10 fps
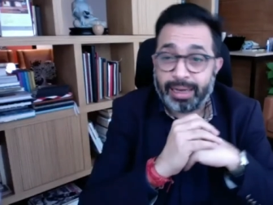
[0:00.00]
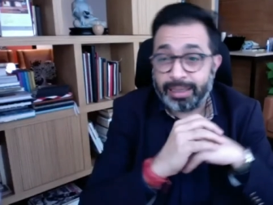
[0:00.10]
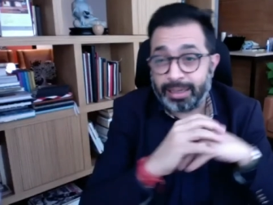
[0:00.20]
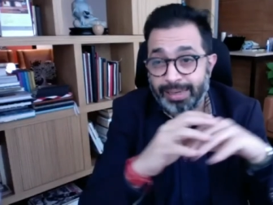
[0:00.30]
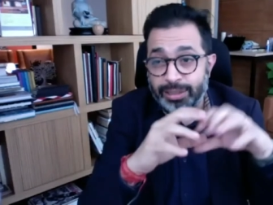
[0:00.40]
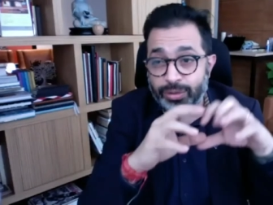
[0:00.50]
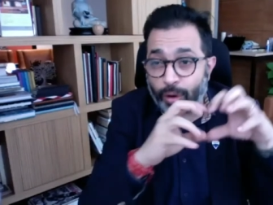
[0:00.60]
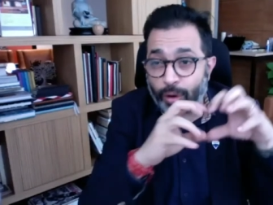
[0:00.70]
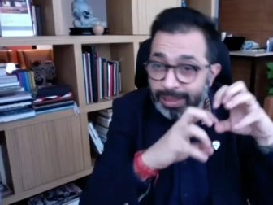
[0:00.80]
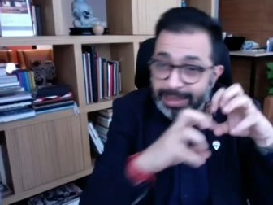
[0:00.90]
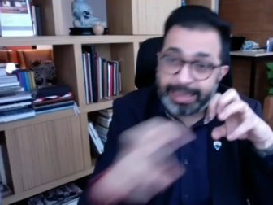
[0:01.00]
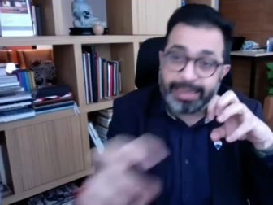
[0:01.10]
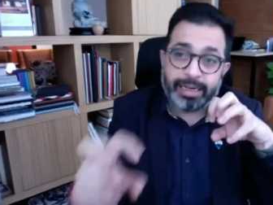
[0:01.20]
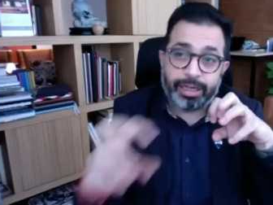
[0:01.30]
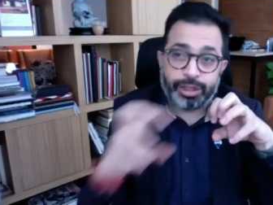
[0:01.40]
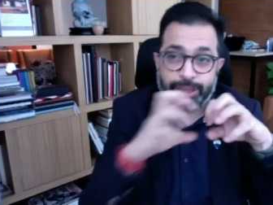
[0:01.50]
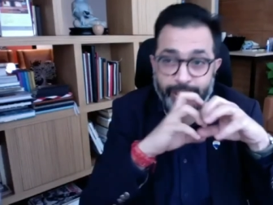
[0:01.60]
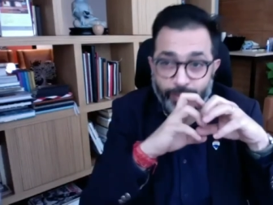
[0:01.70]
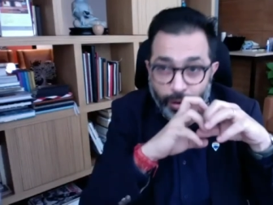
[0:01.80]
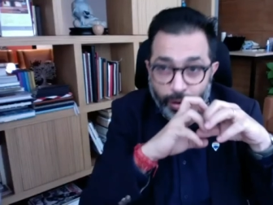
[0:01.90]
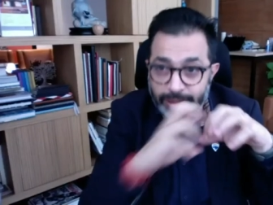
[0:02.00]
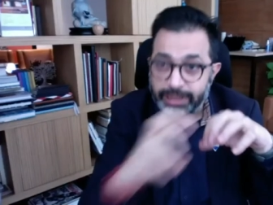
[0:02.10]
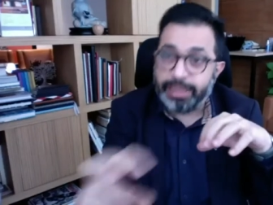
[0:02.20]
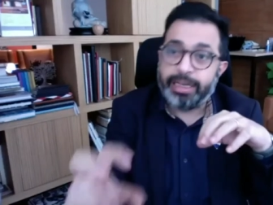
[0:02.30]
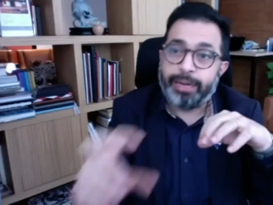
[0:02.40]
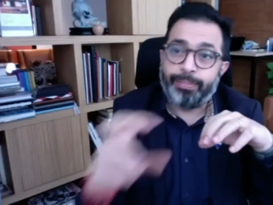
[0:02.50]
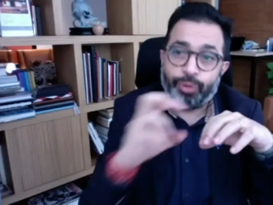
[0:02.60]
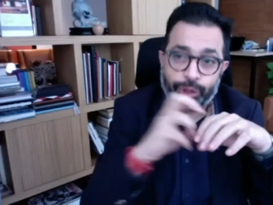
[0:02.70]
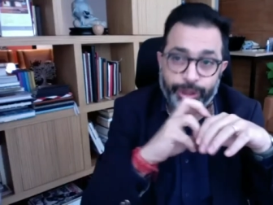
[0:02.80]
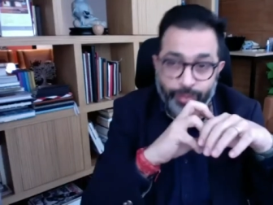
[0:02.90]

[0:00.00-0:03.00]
Otherwise, it always need inertia. It will always need that push.